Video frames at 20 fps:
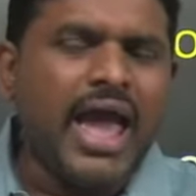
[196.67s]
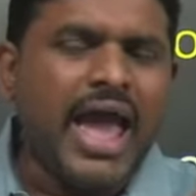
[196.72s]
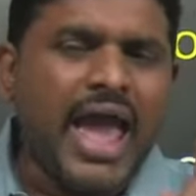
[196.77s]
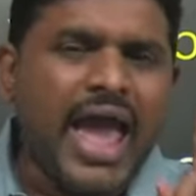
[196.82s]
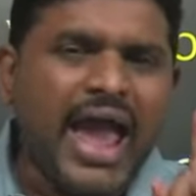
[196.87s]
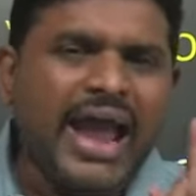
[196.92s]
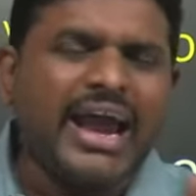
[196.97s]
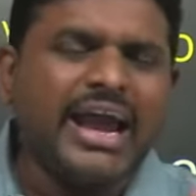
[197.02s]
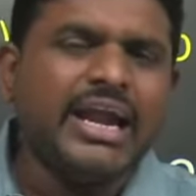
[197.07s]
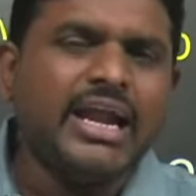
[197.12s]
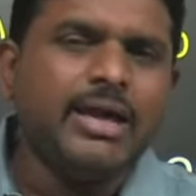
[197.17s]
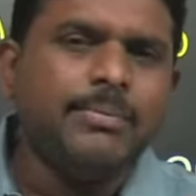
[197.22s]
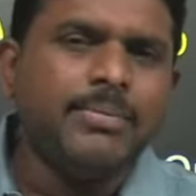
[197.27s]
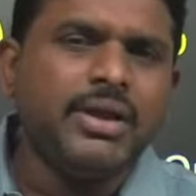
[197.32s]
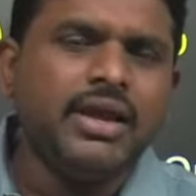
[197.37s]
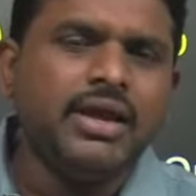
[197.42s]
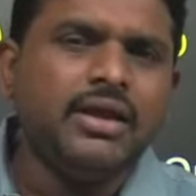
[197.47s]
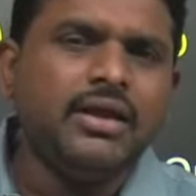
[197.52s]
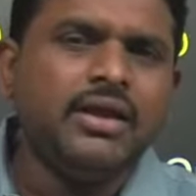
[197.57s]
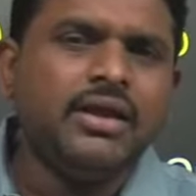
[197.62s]

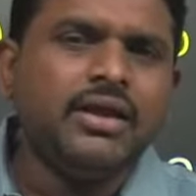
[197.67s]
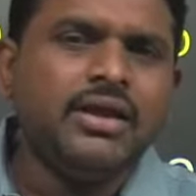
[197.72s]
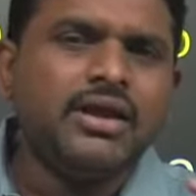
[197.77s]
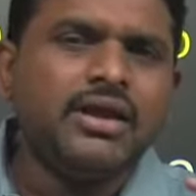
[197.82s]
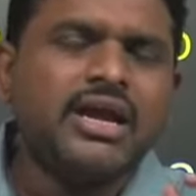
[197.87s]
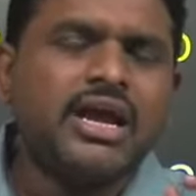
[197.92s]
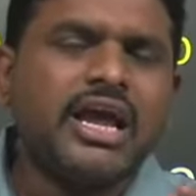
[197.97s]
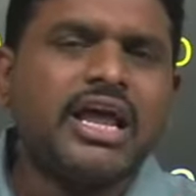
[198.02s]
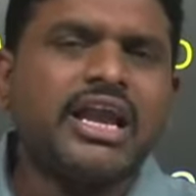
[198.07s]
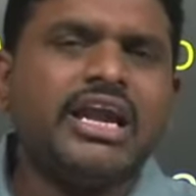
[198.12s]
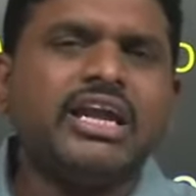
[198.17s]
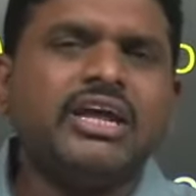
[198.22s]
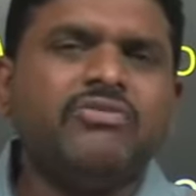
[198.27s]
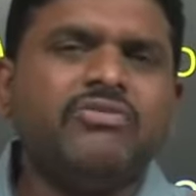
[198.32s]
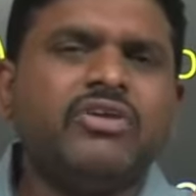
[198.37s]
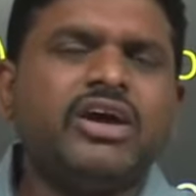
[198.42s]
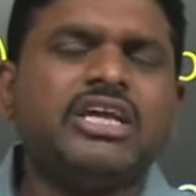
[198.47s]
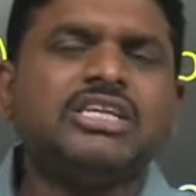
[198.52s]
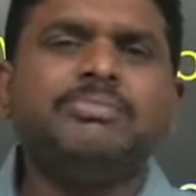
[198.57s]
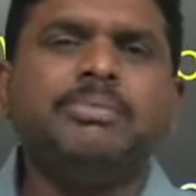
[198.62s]
academy current
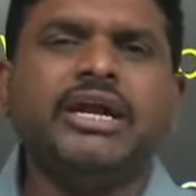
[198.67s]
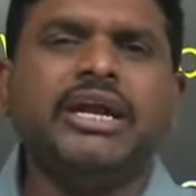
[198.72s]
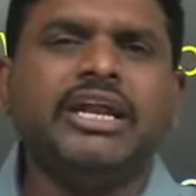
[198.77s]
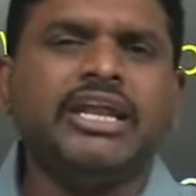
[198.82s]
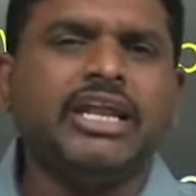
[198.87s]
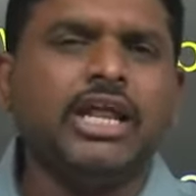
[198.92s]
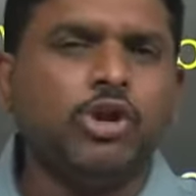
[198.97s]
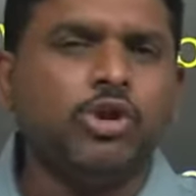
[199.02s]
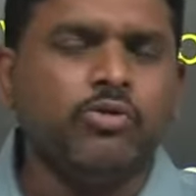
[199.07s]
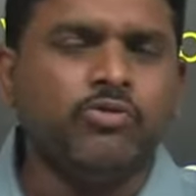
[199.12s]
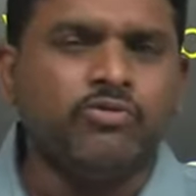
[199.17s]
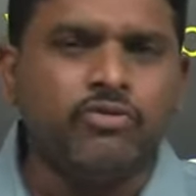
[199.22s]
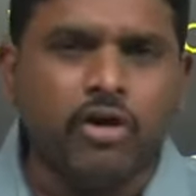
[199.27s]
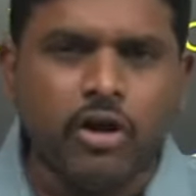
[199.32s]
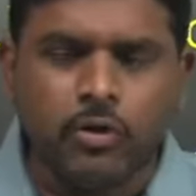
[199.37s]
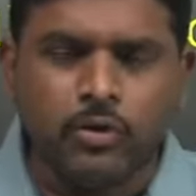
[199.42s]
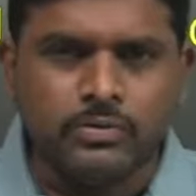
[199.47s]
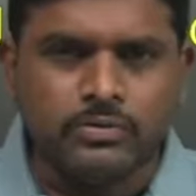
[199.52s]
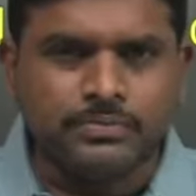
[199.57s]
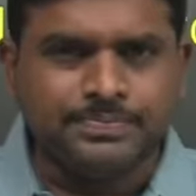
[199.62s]
affairs material you
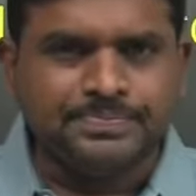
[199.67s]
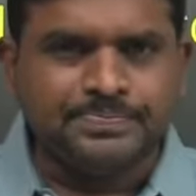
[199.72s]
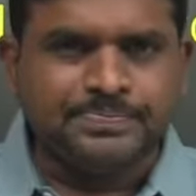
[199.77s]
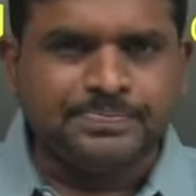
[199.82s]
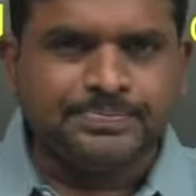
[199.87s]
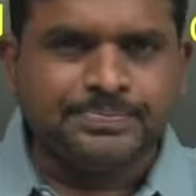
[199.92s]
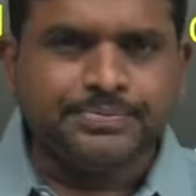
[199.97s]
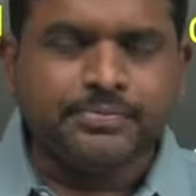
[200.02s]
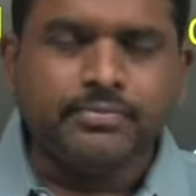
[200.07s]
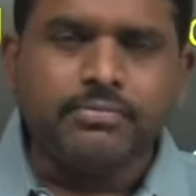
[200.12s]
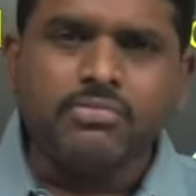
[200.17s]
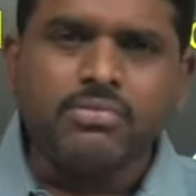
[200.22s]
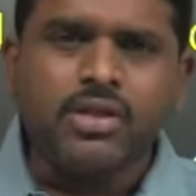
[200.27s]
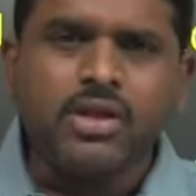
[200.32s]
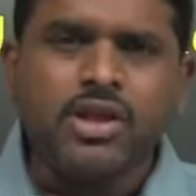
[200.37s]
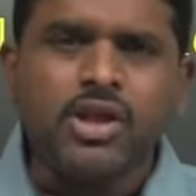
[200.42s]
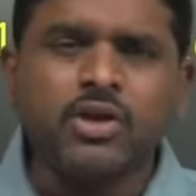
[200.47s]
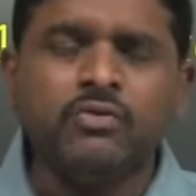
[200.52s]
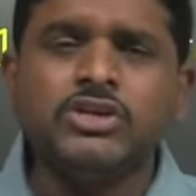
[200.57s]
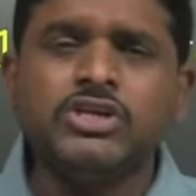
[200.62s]
follow.
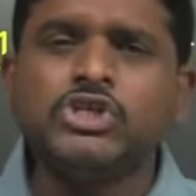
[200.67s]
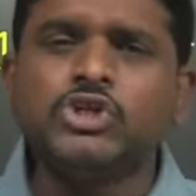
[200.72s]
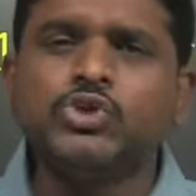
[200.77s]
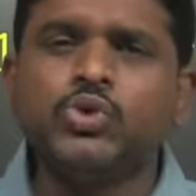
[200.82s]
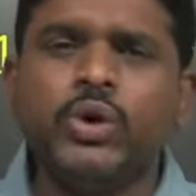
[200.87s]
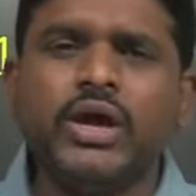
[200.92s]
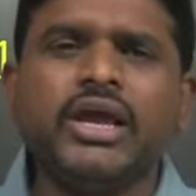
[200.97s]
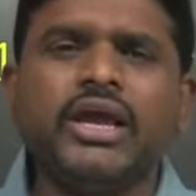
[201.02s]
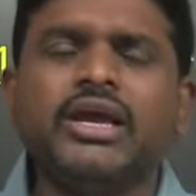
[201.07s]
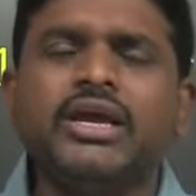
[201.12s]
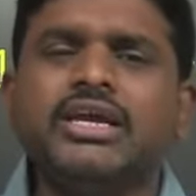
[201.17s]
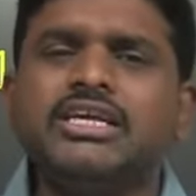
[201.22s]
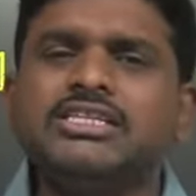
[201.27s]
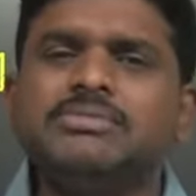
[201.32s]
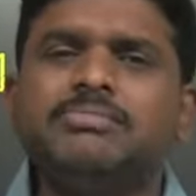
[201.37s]
Vishnu IAS